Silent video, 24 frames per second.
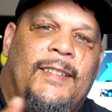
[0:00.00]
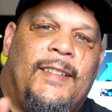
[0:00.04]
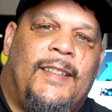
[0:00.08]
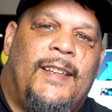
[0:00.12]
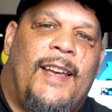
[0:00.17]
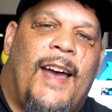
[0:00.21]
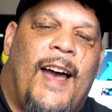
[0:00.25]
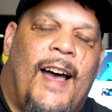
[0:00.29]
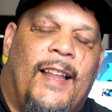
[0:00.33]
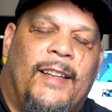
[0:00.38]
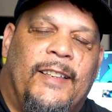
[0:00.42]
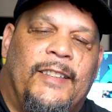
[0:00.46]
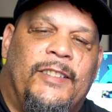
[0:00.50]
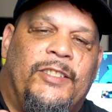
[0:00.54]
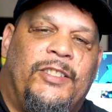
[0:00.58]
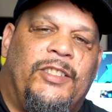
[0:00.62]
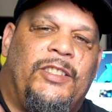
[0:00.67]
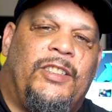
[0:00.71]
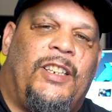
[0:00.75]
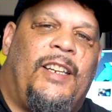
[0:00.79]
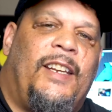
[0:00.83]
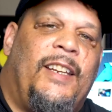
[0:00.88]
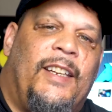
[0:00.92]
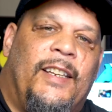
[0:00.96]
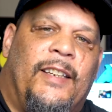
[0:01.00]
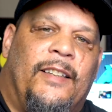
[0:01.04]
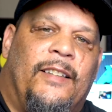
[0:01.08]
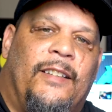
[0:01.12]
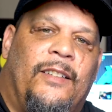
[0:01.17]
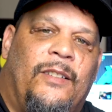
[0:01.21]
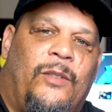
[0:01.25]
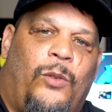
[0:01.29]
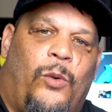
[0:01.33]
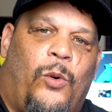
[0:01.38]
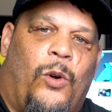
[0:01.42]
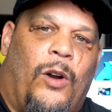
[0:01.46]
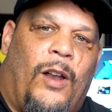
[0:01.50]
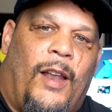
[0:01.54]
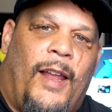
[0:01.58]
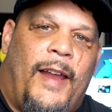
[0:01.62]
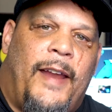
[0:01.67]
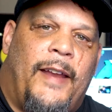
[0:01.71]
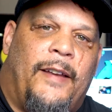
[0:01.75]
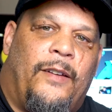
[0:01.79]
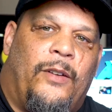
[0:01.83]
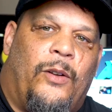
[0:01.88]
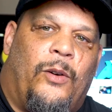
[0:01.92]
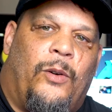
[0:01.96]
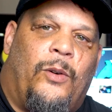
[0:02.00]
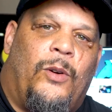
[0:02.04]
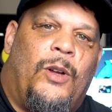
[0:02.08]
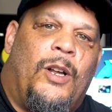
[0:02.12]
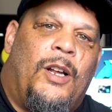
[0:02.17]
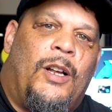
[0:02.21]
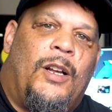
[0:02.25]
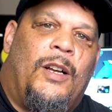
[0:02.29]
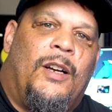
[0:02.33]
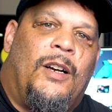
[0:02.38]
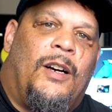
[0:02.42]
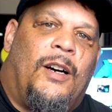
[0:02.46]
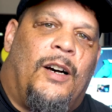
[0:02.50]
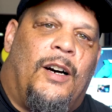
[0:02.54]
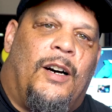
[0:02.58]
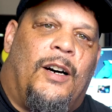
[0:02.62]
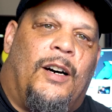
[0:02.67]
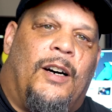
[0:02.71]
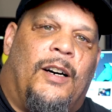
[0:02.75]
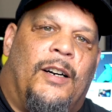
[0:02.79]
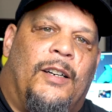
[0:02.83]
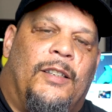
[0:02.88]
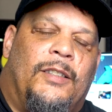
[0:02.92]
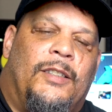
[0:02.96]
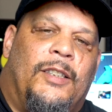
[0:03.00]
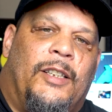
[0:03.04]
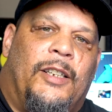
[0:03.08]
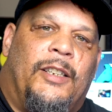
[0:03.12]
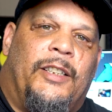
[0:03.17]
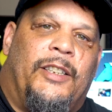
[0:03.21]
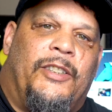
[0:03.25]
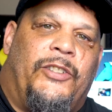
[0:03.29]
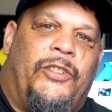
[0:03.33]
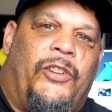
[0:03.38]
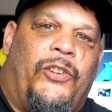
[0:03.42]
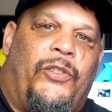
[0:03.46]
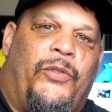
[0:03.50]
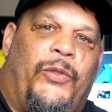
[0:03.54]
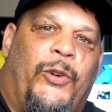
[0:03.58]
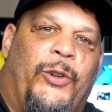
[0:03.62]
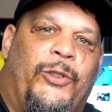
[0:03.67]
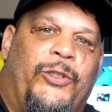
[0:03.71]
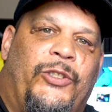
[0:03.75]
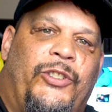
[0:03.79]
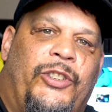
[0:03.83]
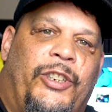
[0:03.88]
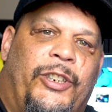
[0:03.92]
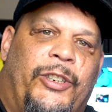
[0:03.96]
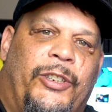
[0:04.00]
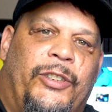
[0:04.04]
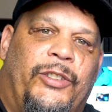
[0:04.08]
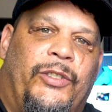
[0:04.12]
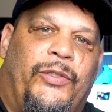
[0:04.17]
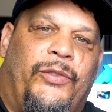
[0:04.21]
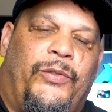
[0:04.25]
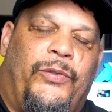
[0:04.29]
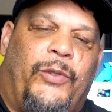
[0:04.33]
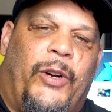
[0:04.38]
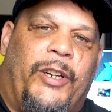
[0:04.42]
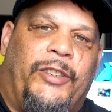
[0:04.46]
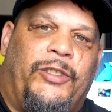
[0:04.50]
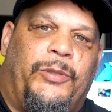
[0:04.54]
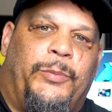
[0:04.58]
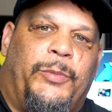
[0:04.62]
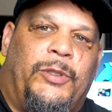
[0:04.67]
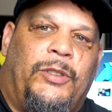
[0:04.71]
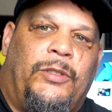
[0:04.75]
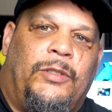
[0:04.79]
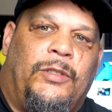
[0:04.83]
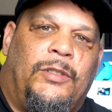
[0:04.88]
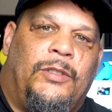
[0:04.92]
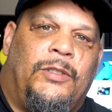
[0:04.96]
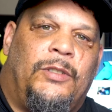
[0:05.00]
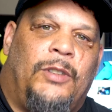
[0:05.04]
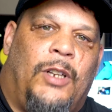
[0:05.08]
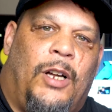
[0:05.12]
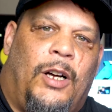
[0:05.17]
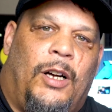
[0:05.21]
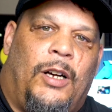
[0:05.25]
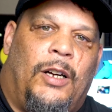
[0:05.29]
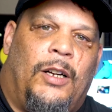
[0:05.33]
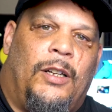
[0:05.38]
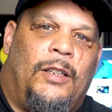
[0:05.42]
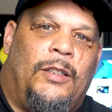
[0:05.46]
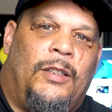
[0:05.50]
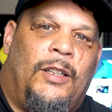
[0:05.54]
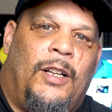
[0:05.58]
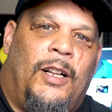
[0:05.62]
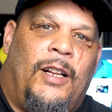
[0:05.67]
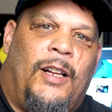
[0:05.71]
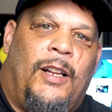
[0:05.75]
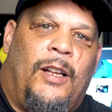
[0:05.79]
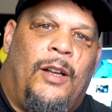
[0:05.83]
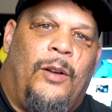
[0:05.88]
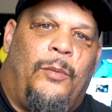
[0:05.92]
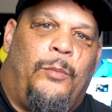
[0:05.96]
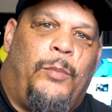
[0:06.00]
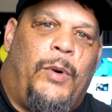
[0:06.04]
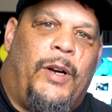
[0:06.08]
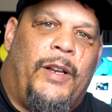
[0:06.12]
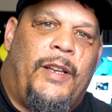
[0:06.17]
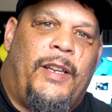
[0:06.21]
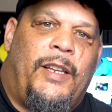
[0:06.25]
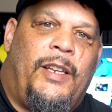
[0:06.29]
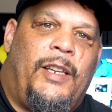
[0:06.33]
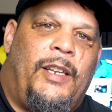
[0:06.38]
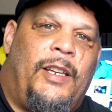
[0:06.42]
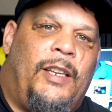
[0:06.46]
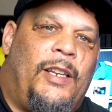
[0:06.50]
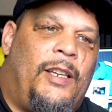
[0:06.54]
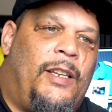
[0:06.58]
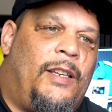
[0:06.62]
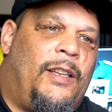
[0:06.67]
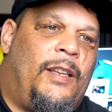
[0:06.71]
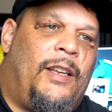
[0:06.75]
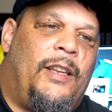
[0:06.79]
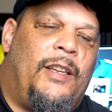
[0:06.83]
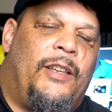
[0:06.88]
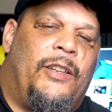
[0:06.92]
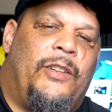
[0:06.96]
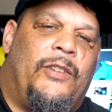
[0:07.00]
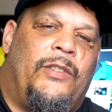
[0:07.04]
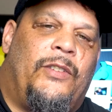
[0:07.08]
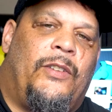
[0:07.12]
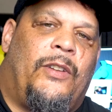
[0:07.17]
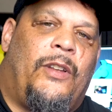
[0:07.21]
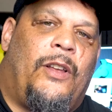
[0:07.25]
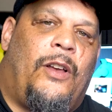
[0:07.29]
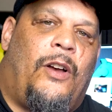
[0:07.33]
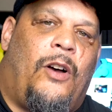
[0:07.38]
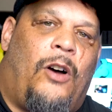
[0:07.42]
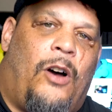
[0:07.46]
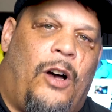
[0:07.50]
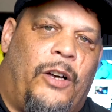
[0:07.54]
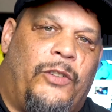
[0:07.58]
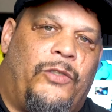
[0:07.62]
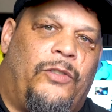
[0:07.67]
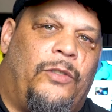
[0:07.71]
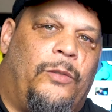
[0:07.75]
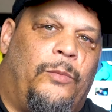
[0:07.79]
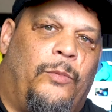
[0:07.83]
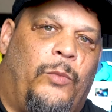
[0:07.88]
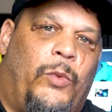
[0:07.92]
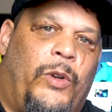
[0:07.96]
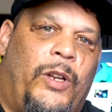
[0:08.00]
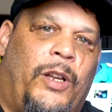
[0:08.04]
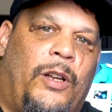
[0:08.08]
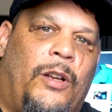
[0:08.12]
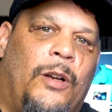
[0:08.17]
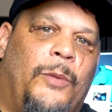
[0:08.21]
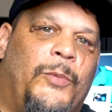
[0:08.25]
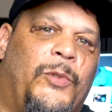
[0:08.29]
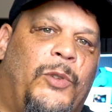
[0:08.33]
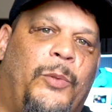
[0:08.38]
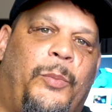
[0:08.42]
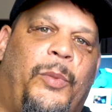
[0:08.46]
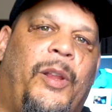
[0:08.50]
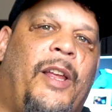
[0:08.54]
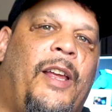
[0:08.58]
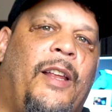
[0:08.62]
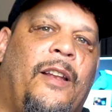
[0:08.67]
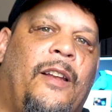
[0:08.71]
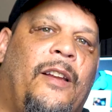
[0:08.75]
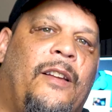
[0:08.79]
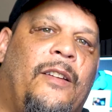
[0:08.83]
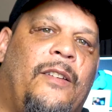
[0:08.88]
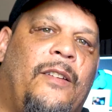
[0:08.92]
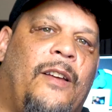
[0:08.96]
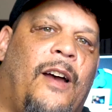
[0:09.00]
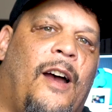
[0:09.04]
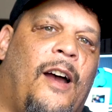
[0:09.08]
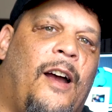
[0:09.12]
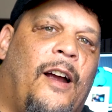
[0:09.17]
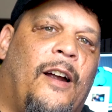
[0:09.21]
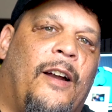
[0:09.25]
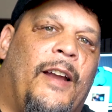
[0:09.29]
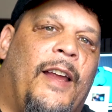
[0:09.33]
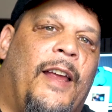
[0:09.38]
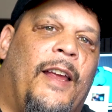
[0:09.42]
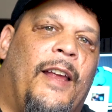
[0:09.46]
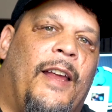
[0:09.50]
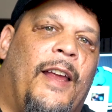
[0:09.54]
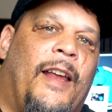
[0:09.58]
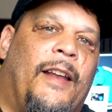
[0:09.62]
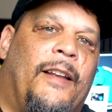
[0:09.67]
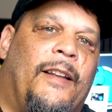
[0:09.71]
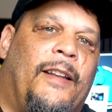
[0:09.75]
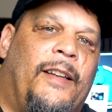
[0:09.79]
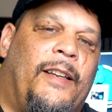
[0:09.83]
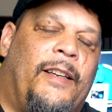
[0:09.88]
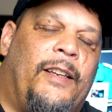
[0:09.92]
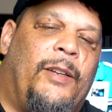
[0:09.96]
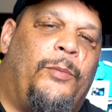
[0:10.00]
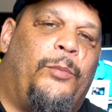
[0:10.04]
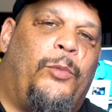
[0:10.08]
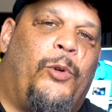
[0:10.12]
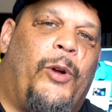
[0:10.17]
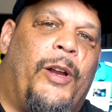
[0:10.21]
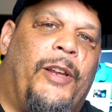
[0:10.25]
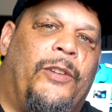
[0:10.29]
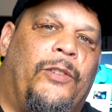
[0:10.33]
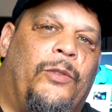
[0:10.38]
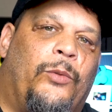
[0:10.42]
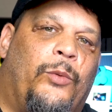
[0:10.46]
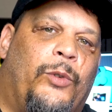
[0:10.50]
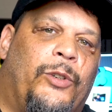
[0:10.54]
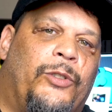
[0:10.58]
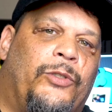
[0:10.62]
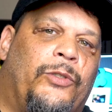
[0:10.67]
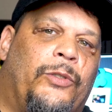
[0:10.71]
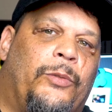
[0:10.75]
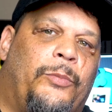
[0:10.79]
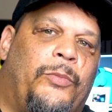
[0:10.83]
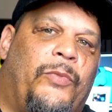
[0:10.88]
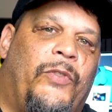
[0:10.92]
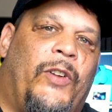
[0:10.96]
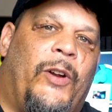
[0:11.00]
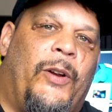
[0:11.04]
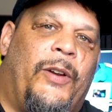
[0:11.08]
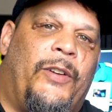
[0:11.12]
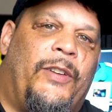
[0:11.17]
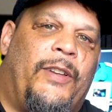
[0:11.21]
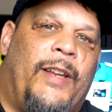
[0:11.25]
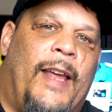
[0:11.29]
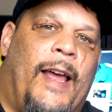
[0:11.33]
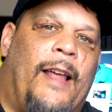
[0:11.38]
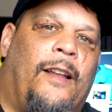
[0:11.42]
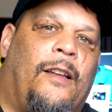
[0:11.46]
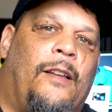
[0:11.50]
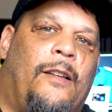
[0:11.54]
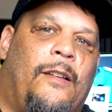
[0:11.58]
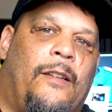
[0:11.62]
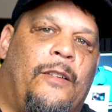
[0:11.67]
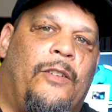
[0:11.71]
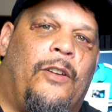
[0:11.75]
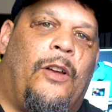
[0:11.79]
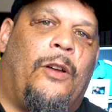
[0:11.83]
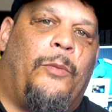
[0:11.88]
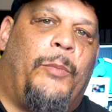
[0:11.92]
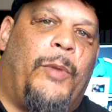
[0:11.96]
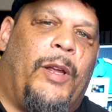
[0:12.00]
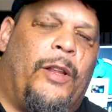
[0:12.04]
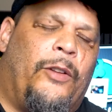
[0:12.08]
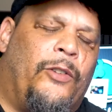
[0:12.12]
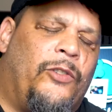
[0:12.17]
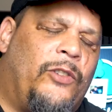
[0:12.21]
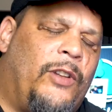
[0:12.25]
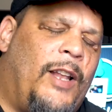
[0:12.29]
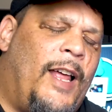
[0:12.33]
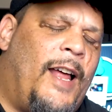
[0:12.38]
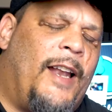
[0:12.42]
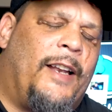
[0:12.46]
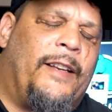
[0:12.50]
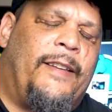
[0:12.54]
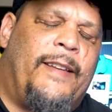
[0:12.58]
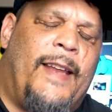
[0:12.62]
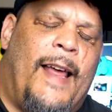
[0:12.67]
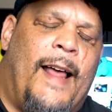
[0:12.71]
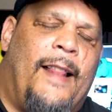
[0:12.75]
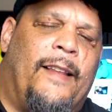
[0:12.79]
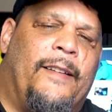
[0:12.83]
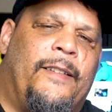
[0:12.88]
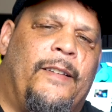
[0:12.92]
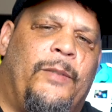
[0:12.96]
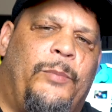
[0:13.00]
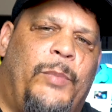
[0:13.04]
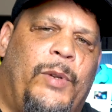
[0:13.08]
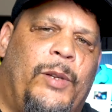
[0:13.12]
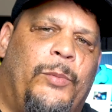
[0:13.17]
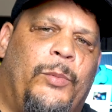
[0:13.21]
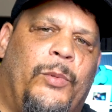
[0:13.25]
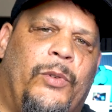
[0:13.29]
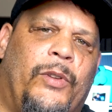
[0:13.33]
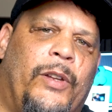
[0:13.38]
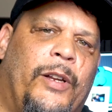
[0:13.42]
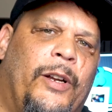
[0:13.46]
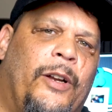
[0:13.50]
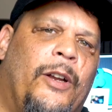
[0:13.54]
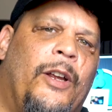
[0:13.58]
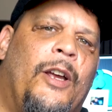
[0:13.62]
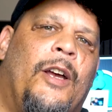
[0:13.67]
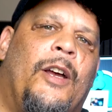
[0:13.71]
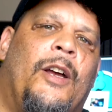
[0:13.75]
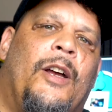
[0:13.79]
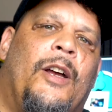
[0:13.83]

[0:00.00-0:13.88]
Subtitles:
College in Orlando. It's his first year. He's a freshman, but he is awesome when it comes to playing the guitar and leading praise and worship. Very talented young man. There's a lot of talented people there.